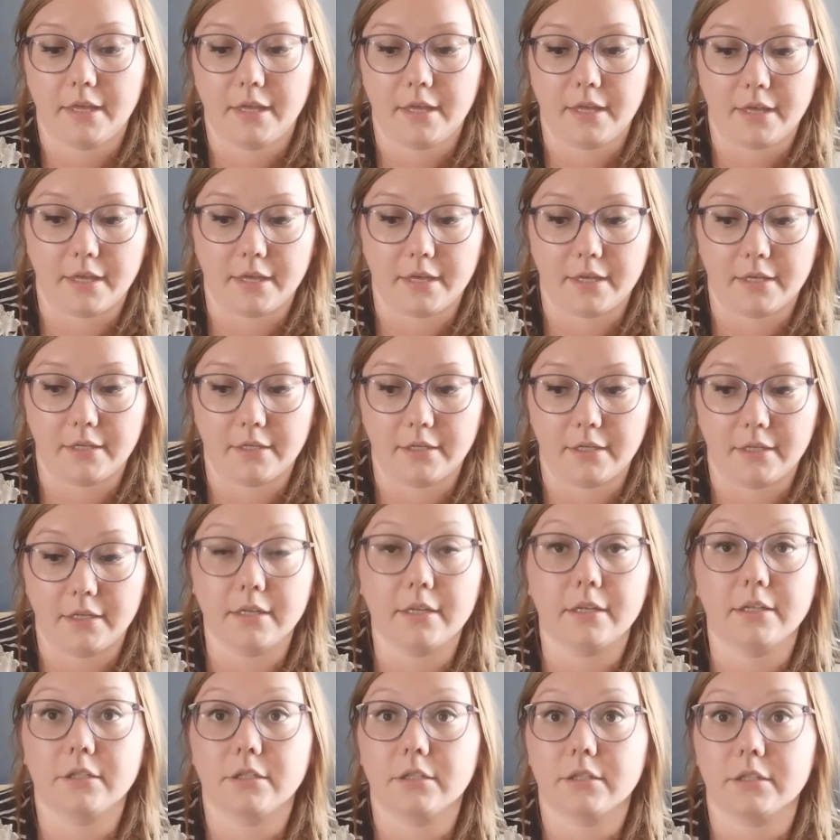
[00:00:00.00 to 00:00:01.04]
And it
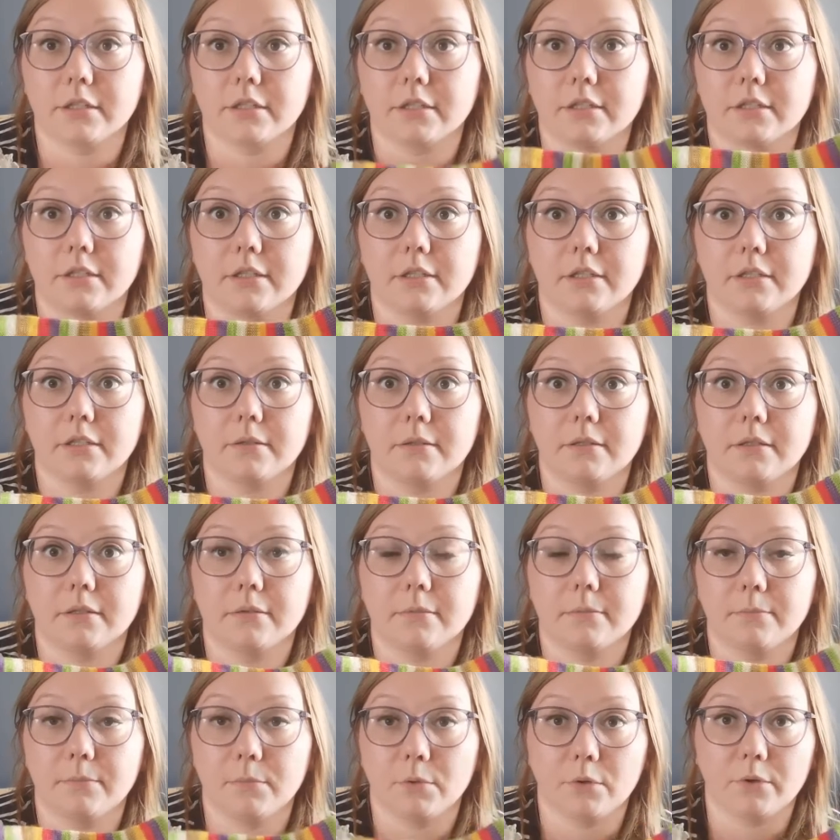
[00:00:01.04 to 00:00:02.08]
is just
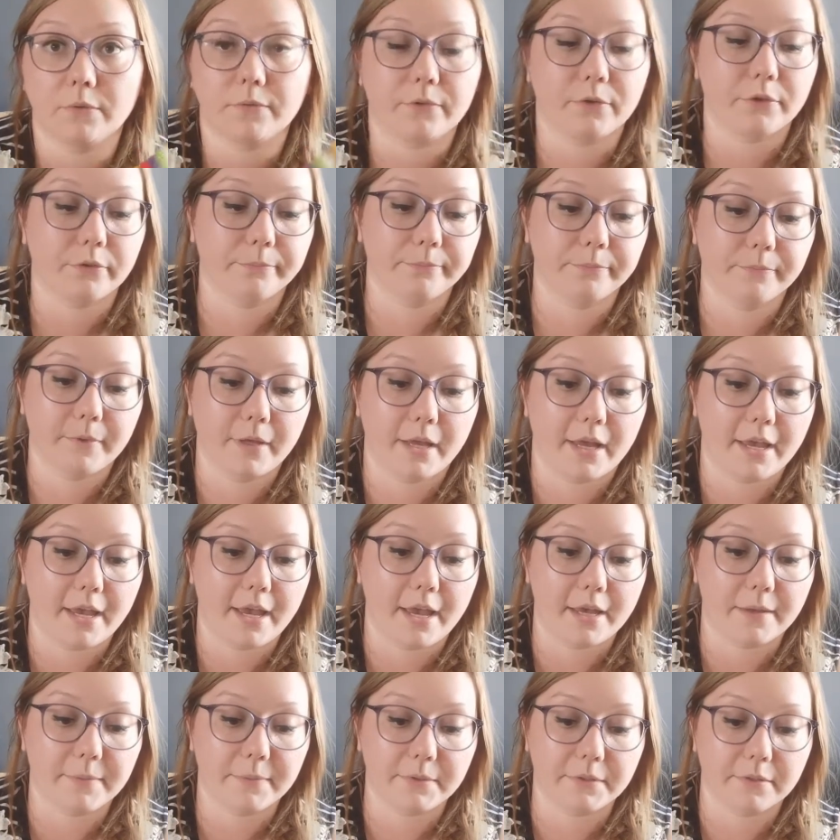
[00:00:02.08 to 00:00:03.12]
beautiful. I
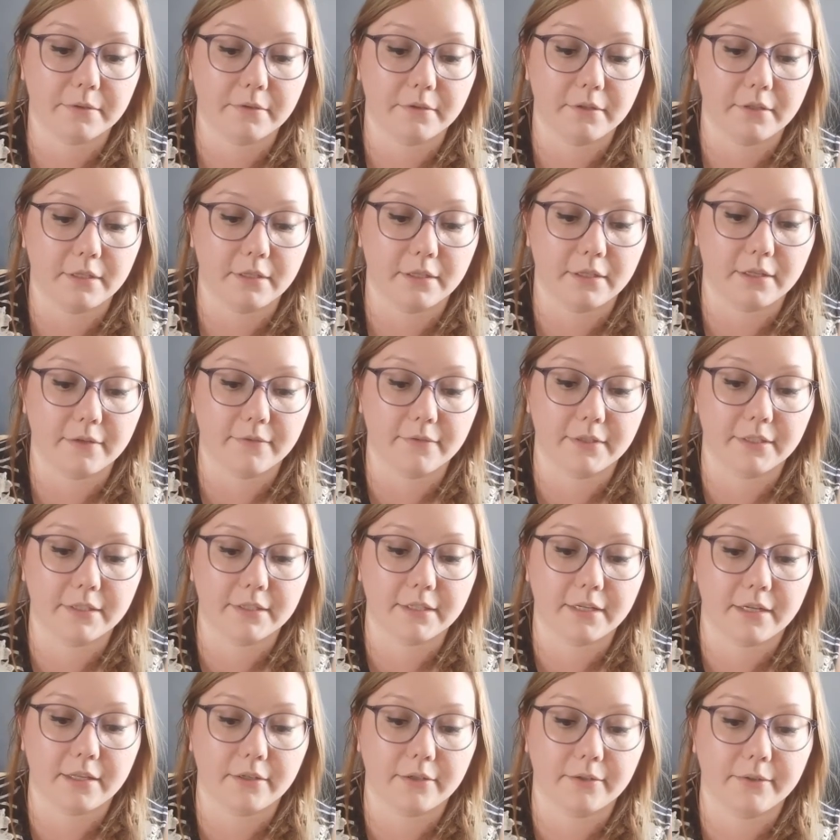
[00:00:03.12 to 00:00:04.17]
absolutely love this
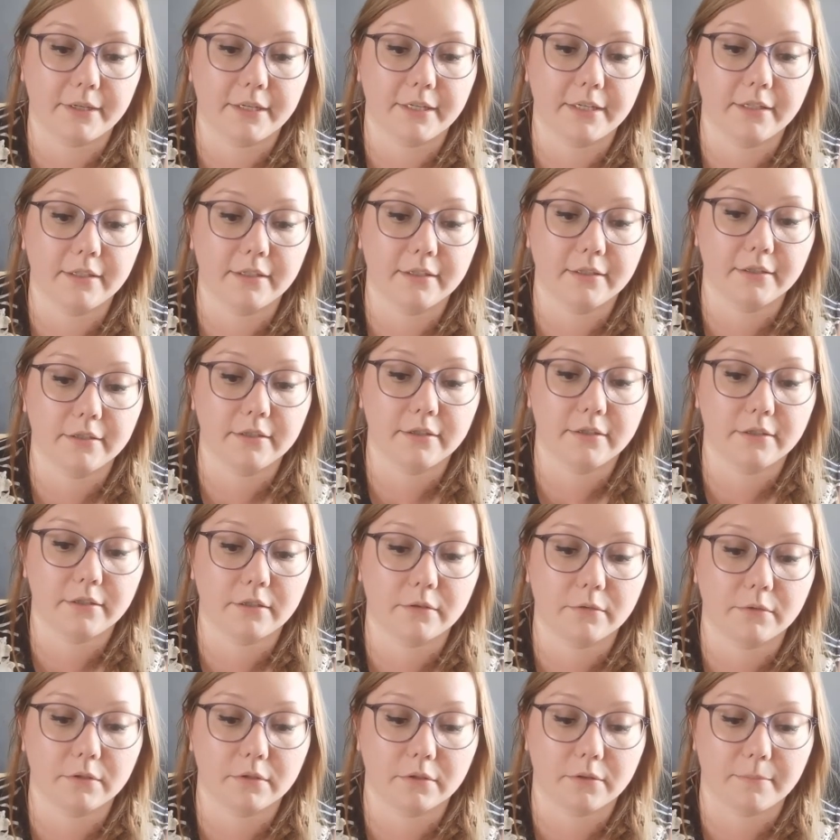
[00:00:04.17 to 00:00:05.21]
colorway so
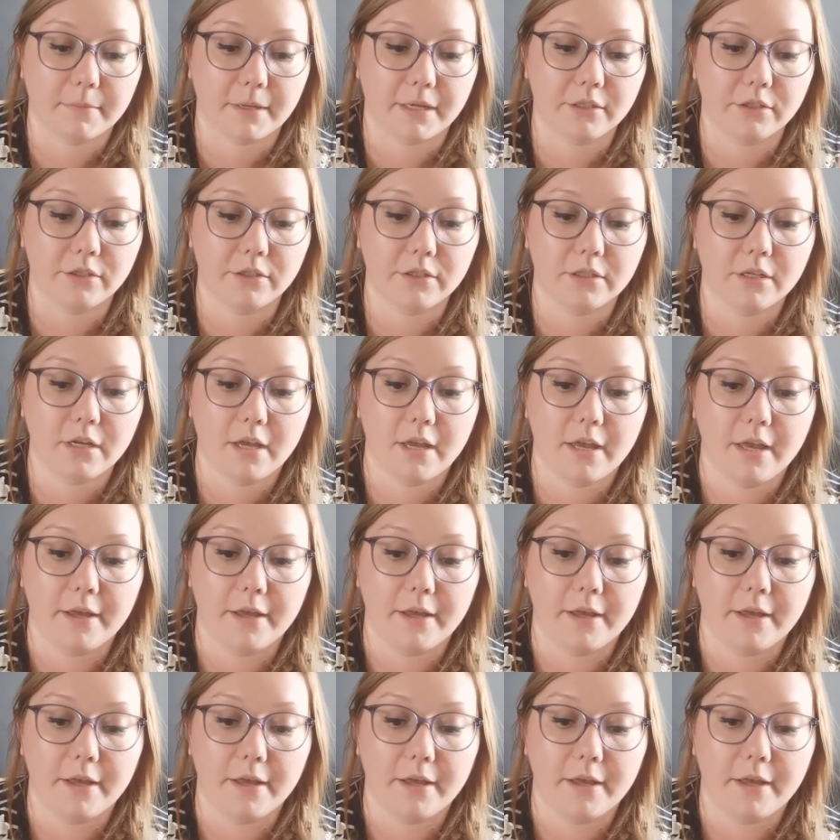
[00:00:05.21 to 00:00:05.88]
much.